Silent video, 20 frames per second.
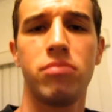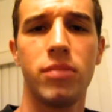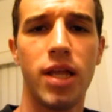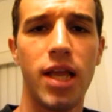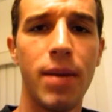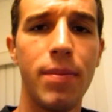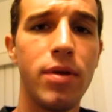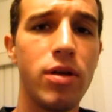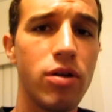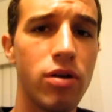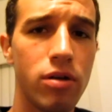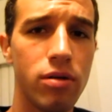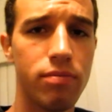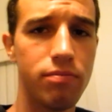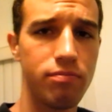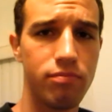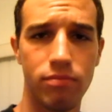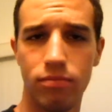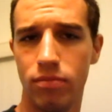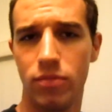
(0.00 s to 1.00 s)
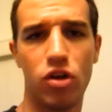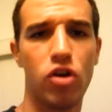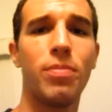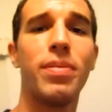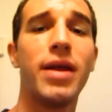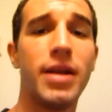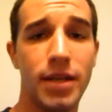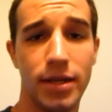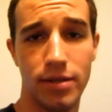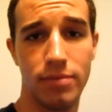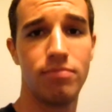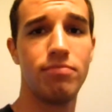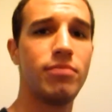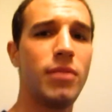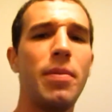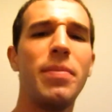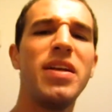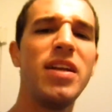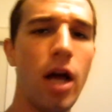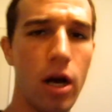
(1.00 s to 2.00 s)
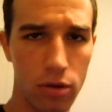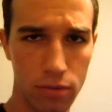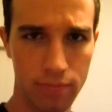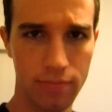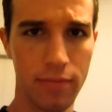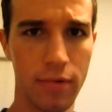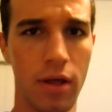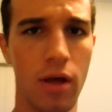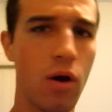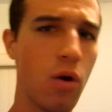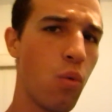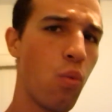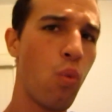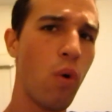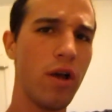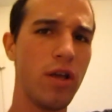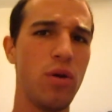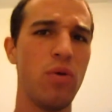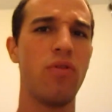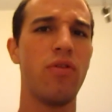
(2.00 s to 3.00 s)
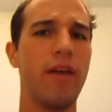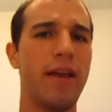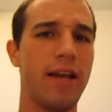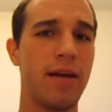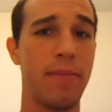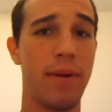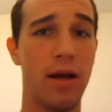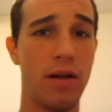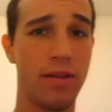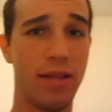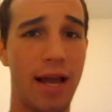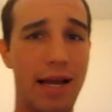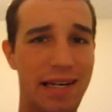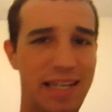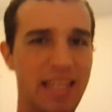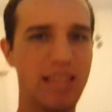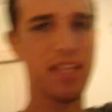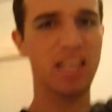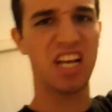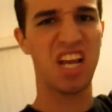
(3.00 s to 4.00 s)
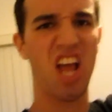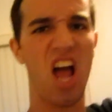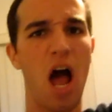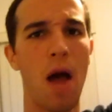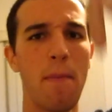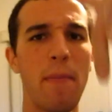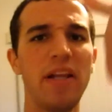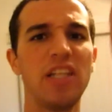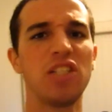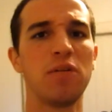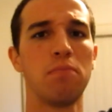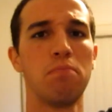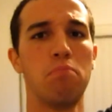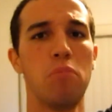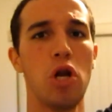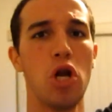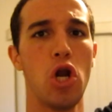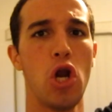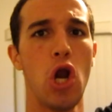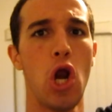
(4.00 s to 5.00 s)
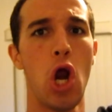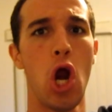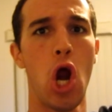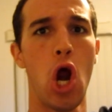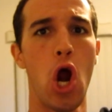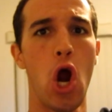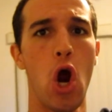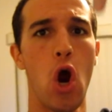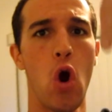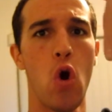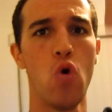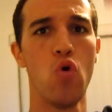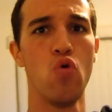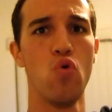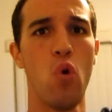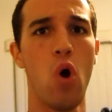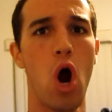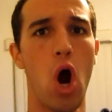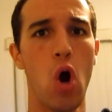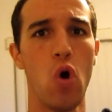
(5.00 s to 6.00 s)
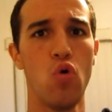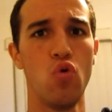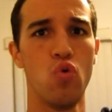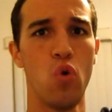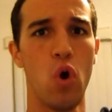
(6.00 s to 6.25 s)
give me your, your opinion. Let me know what you think about that in the comments below.